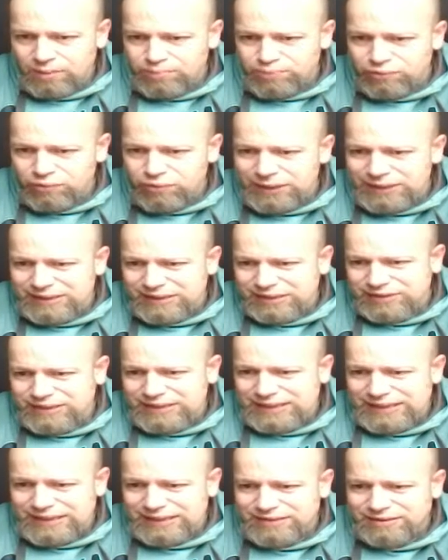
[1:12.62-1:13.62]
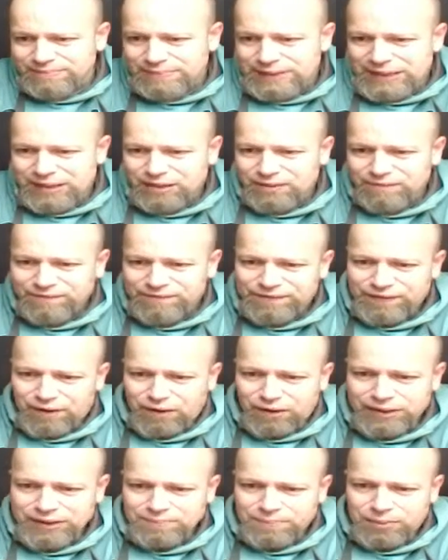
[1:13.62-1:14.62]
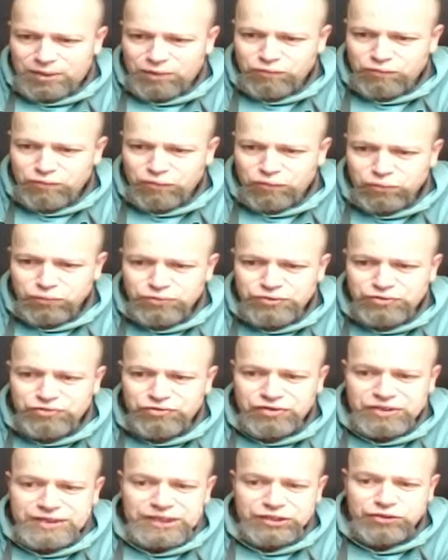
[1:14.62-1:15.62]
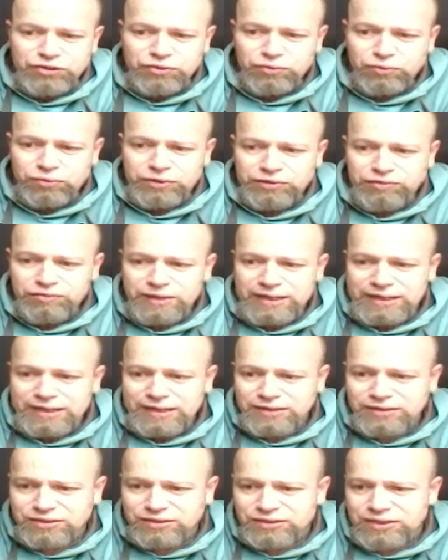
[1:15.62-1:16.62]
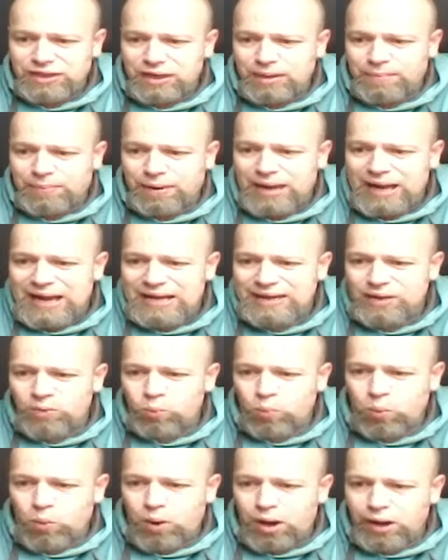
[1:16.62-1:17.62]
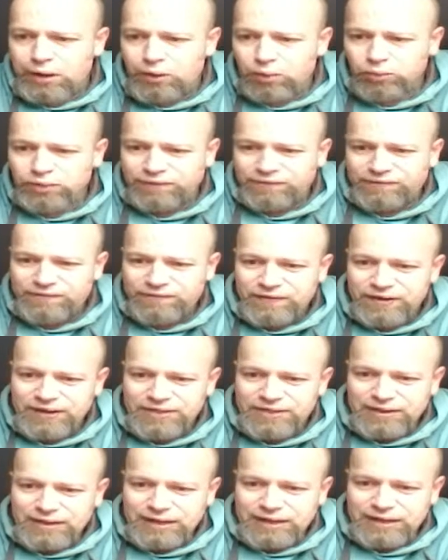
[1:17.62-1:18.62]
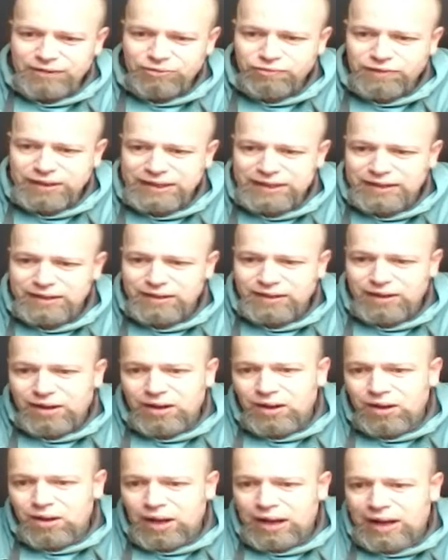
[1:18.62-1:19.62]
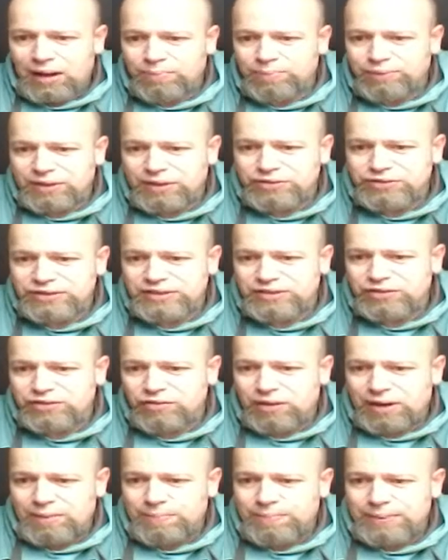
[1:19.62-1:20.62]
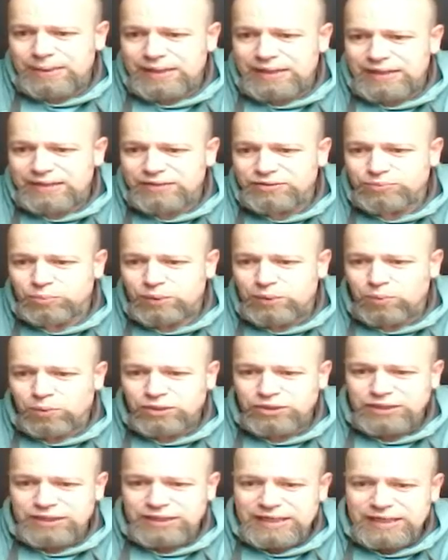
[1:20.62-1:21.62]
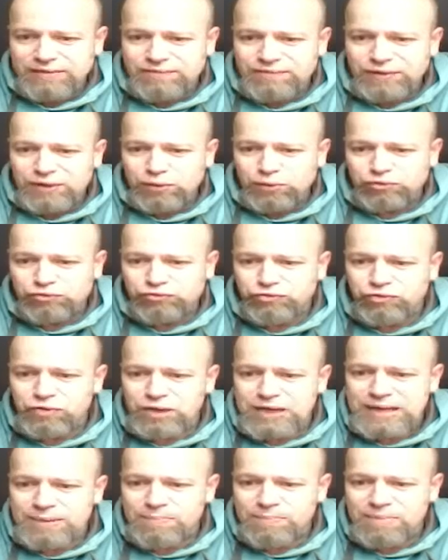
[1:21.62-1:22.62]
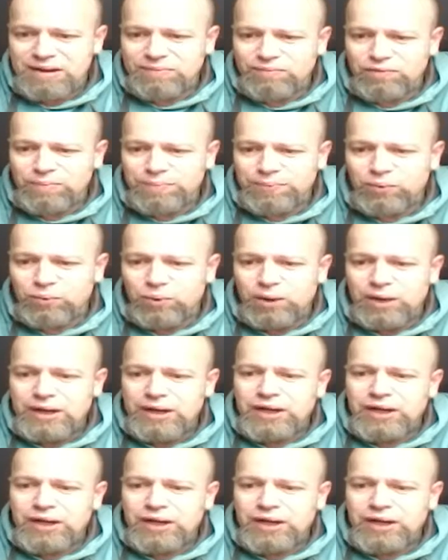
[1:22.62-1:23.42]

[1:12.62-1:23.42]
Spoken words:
Brewing doesn't need to be confined by rules, traditional ingredients. By adding wild fifth ingredient, our process to our beers, we want to give you a truly memorable